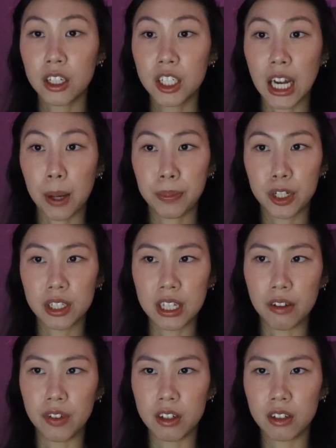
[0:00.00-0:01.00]
Chapter
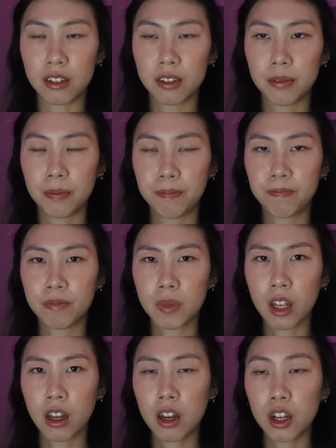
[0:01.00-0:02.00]
7.
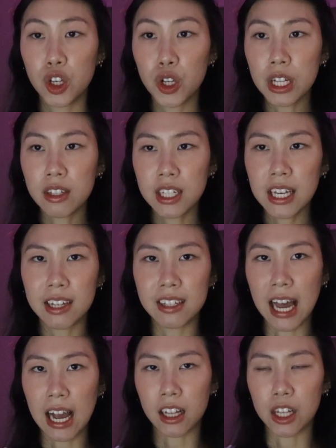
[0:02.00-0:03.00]
You can see
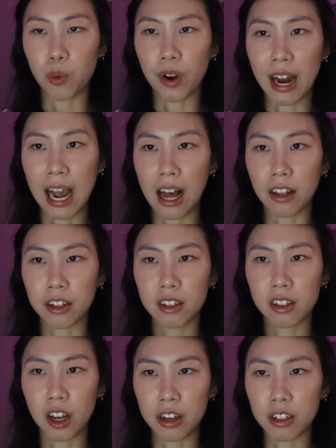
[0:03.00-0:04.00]
exactly where Alec
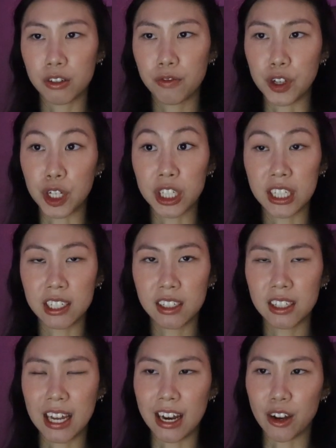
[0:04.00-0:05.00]
got his
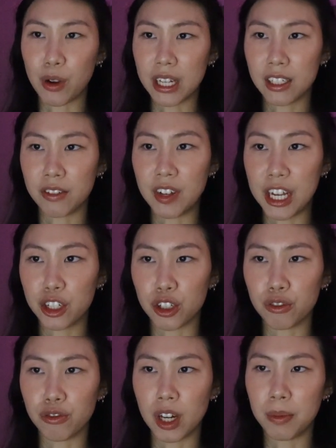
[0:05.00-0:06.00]
fierceness and aggressive
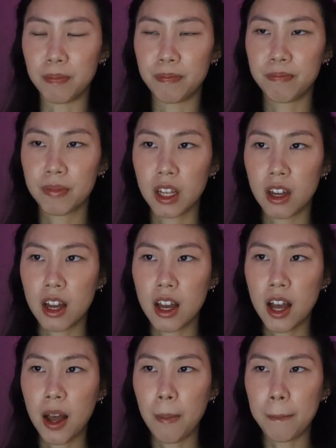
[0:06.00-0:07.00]
nature from.
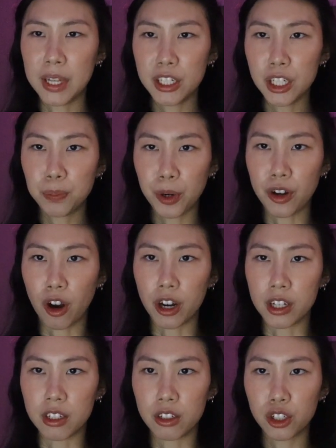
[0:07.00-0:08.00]
Mrs.
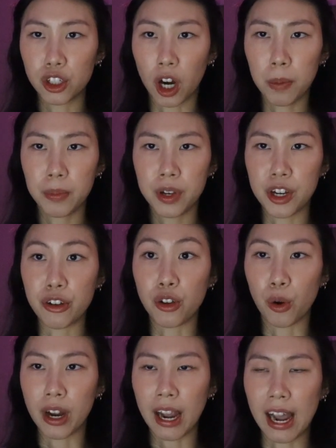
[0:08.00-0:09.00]
Bernardi's sharp New
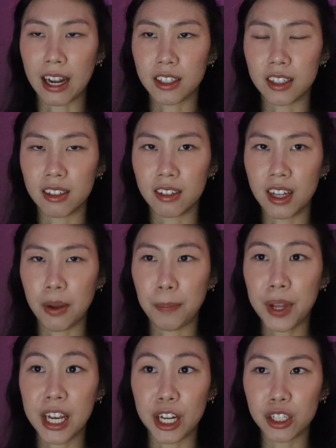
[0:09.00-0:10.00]
York accent and
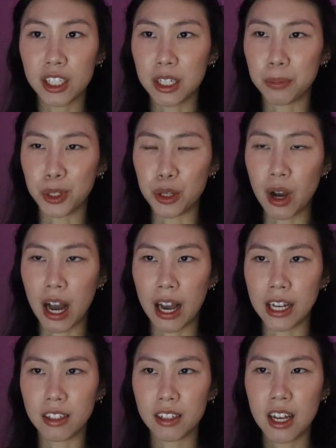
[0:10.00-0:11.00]
piercing blue
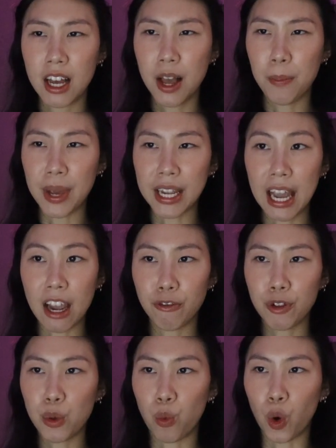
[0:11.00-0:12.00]
eyes make
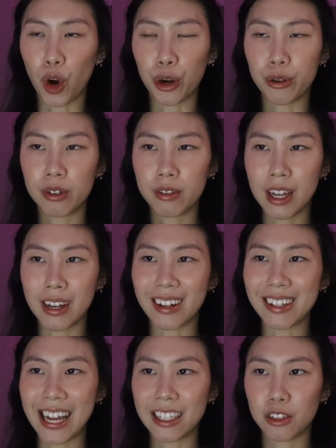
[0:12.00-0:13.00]
every word and
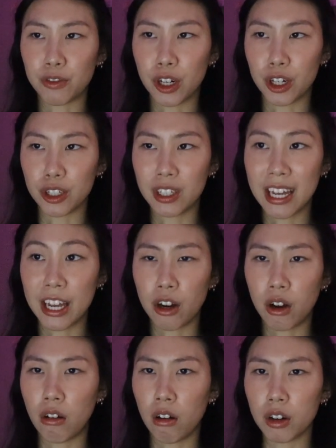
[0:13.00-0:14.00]
glance of hers hit
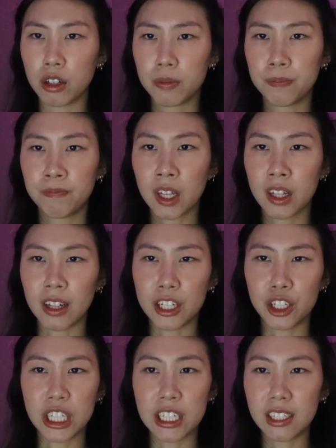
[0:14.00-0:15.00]
hard, like
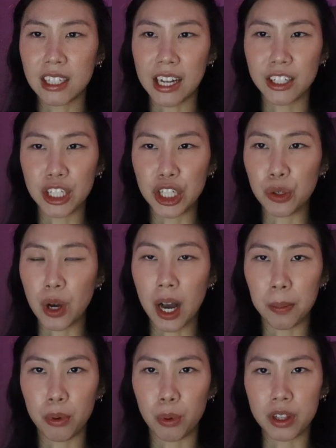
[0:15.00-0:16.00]
she's sizing you
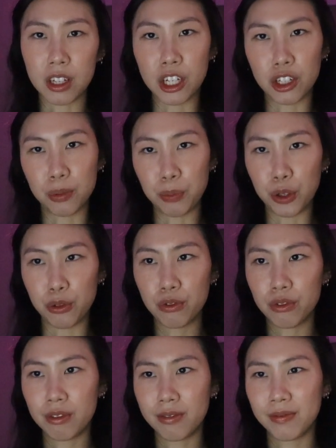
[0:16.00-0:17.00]
up with each move.
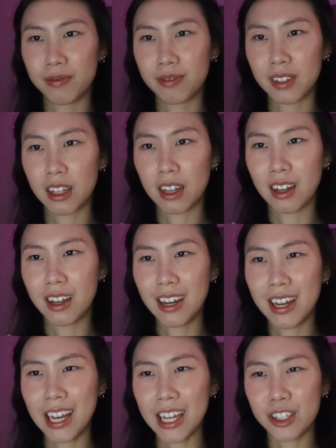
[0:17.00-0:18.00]

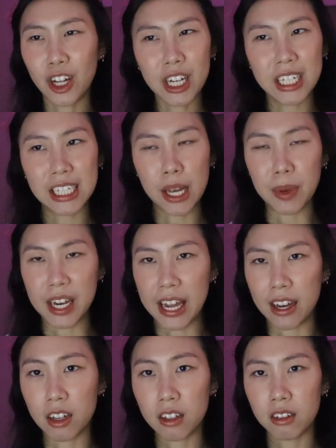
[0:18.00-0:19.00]
It's not
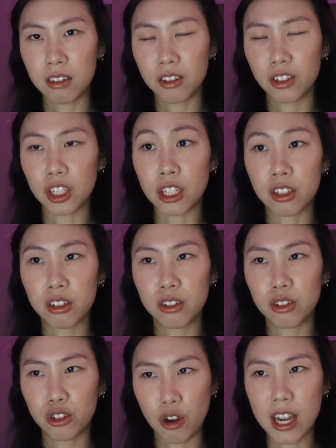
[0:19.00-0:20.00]
intimidating, just
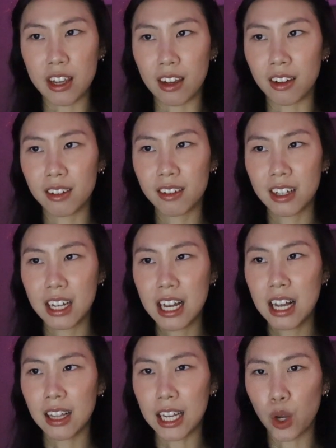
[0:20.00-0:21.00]
striking,
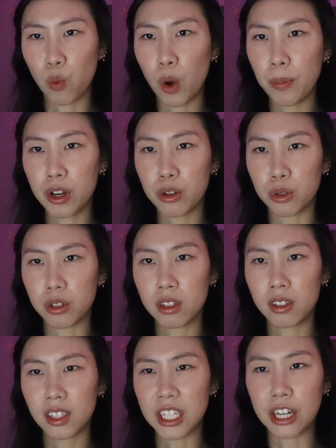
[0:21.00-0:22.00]
like a woman who's
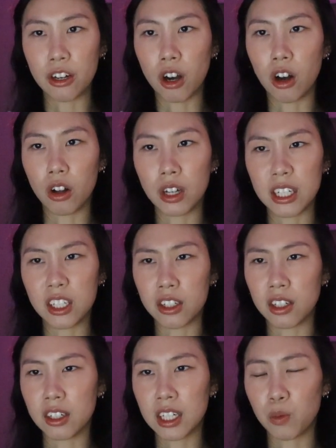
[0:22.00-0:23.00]
seen it all and
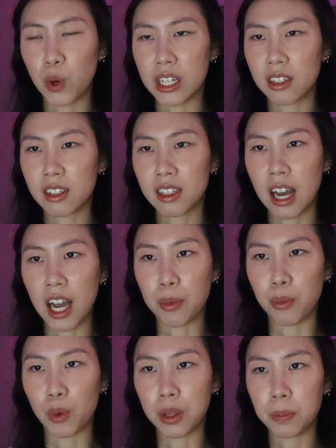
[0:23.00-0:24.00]
doesn't waste
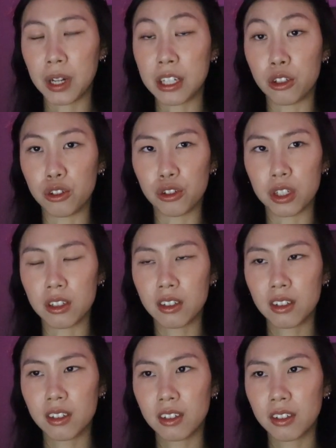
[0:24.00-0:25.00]
time with pleasantries.